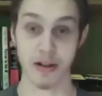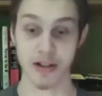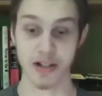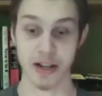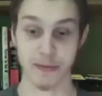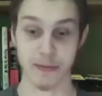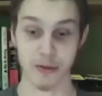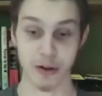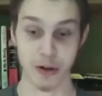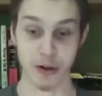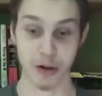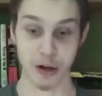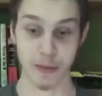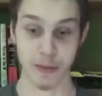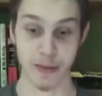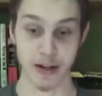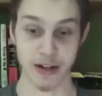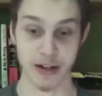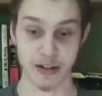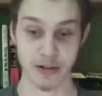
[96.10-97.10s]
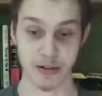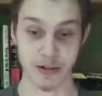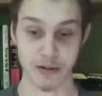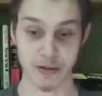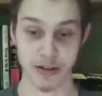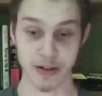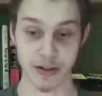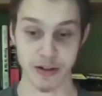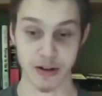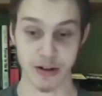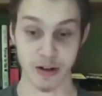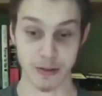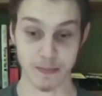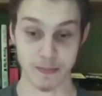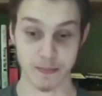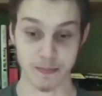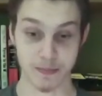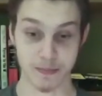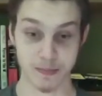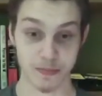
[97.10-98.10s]
after her, you're committing adultery in your heart.
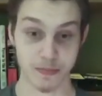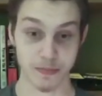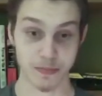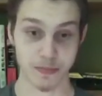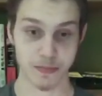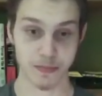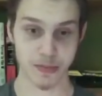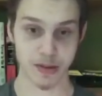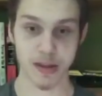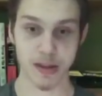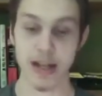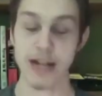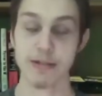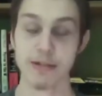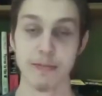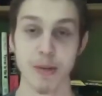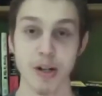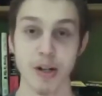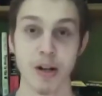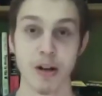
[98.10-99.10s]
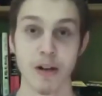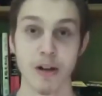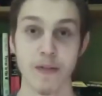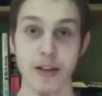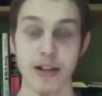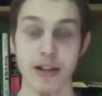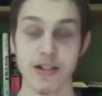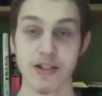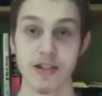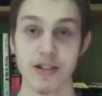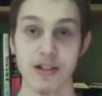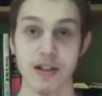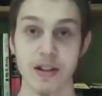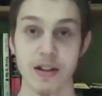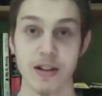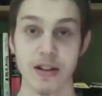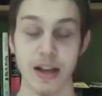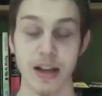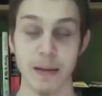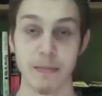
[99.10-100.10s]
That's what pornography is.
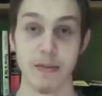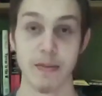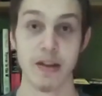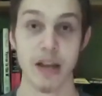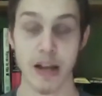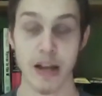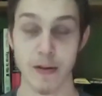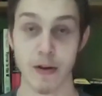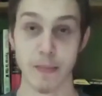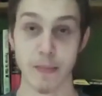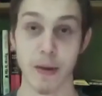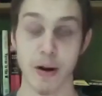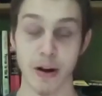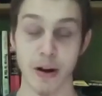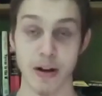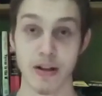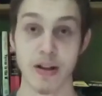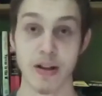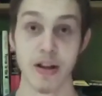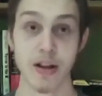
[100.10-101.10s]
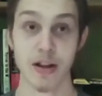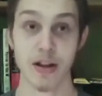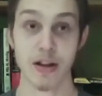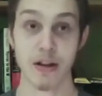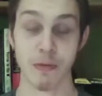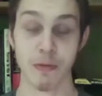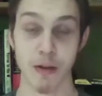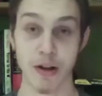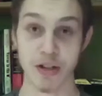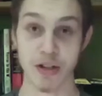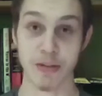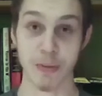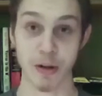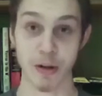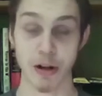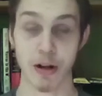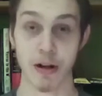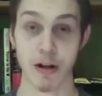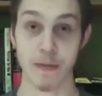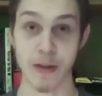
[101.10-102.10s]
Okay, if you're married, you're watching
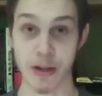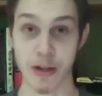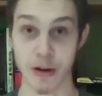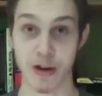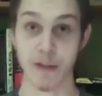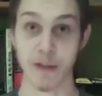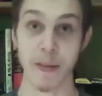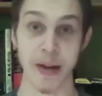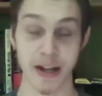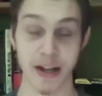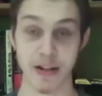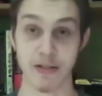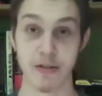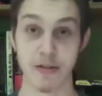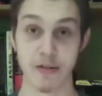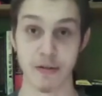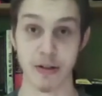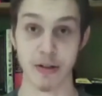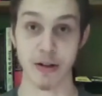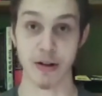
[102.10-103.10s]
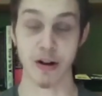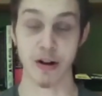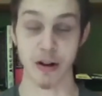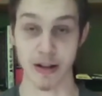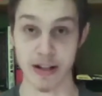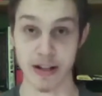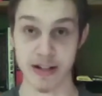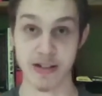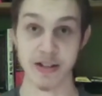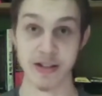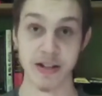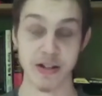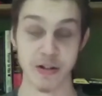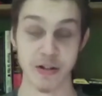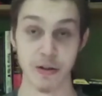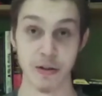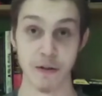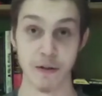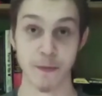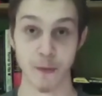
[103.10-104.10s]
pornography, you're committing adultery in your heart. It's
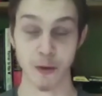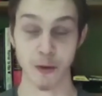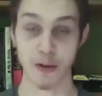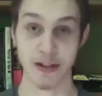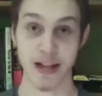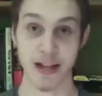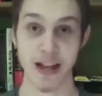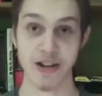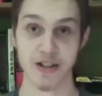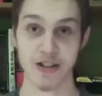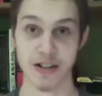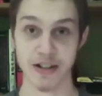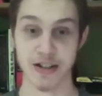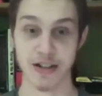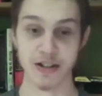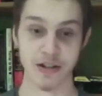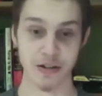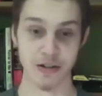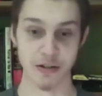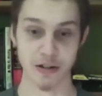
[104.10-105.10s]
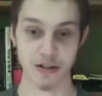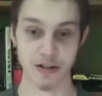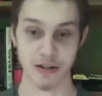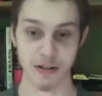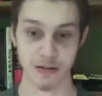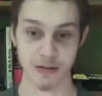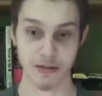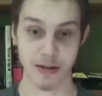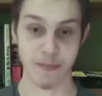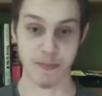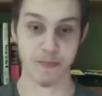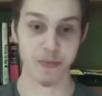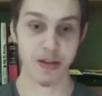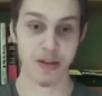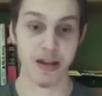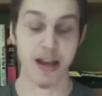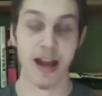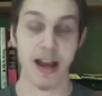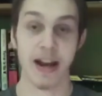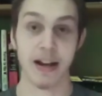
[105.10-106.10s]
digital fornication, digital adultery.
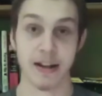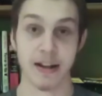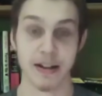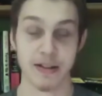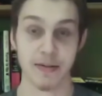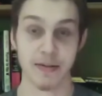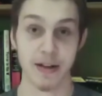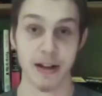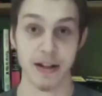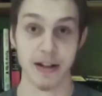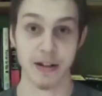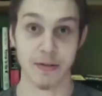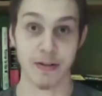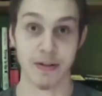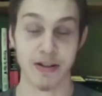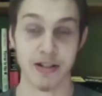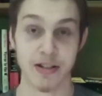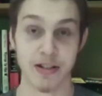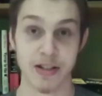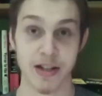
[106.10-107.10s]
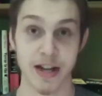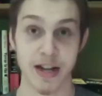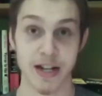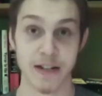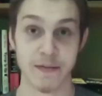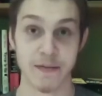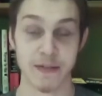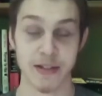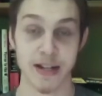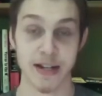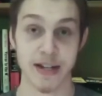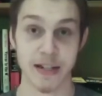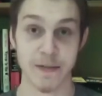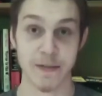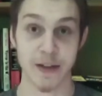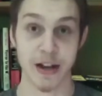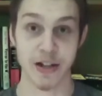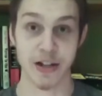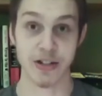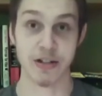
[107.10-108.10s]
And guess what? It decreases satis-
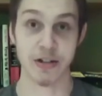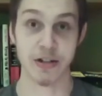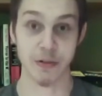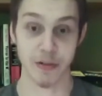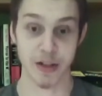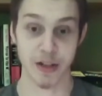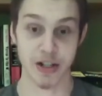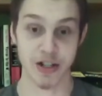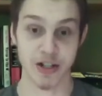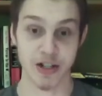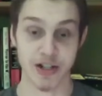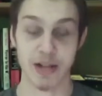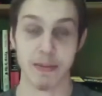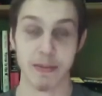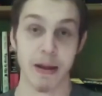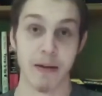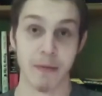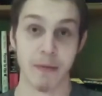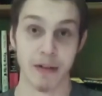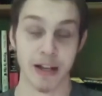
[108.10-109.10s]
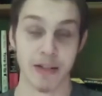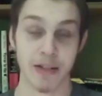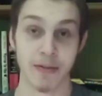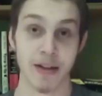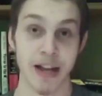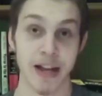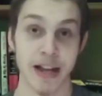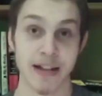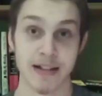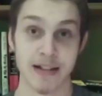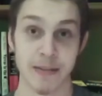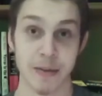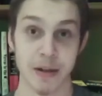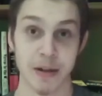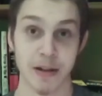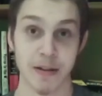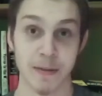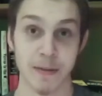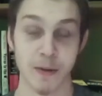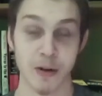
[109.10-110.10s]
satisfaction in your relationship, and guess what? It ends up in
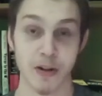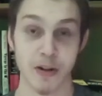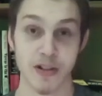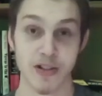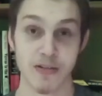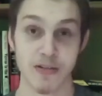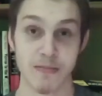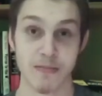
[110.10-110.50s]
a divorce.